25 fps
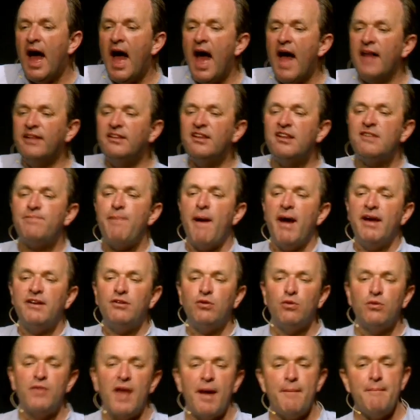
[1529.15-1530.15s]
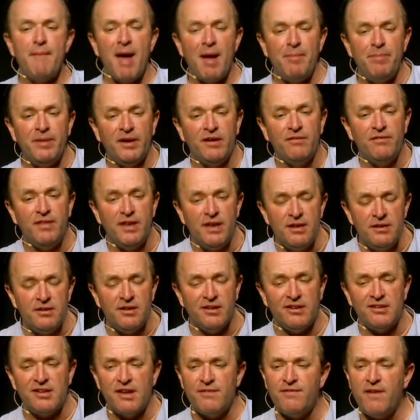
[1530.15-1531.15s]
And despite all that mapping of the
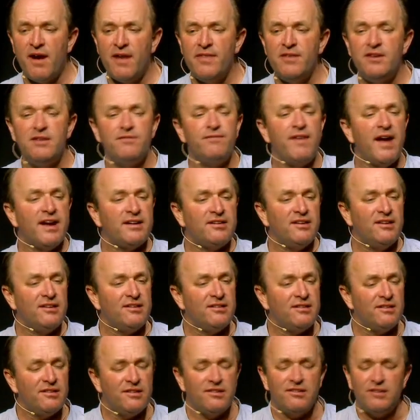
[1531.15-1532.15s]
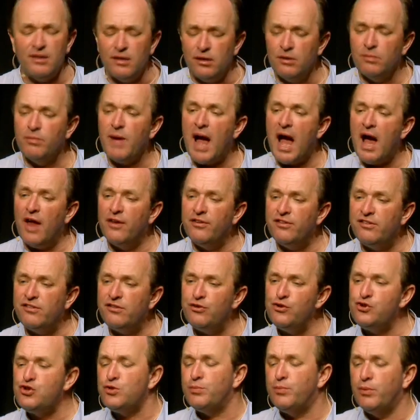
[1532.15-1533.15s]
Indus, they find that in fact it's still
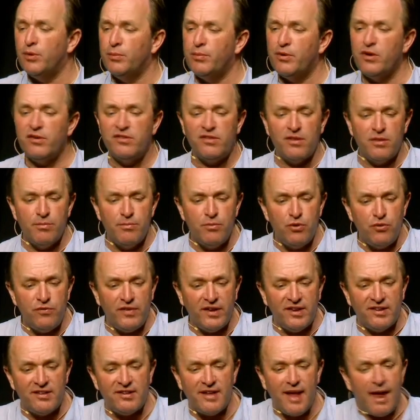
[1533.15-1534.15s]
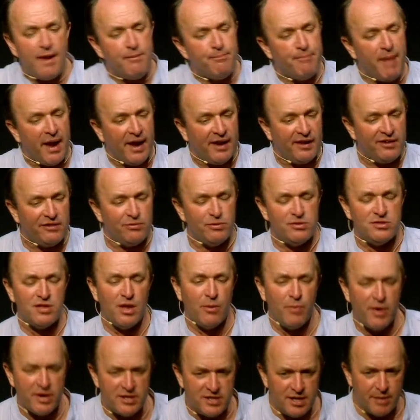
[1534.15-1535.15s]
unsuitable because of the moving sandbanks, which
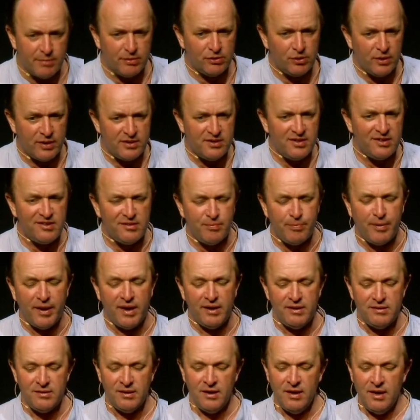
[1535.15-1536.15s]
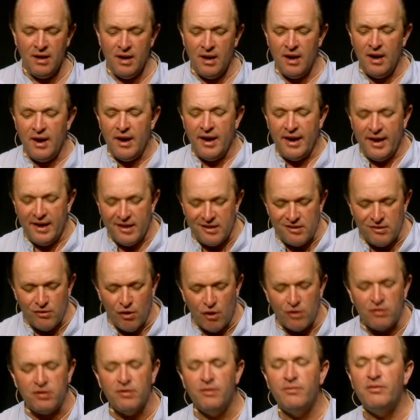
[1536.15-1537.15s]
they weren't able to anticipate. It's
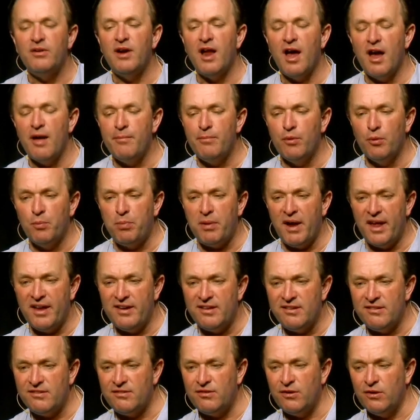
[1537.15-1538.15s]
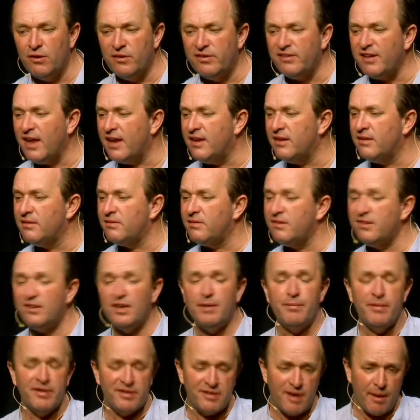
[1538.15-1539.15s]
not a reliable place to send
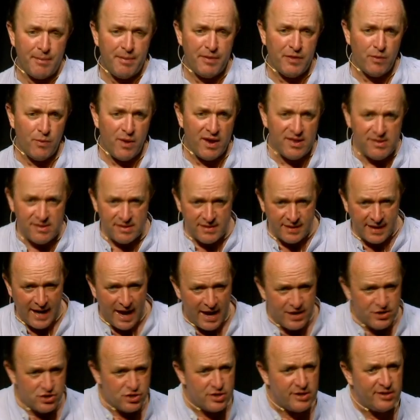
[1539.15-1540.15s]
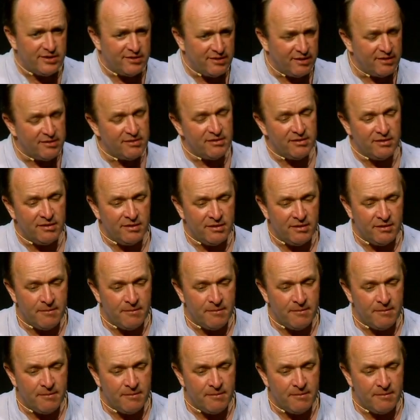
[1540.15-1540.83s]
steamers up in the way that the Ganges is.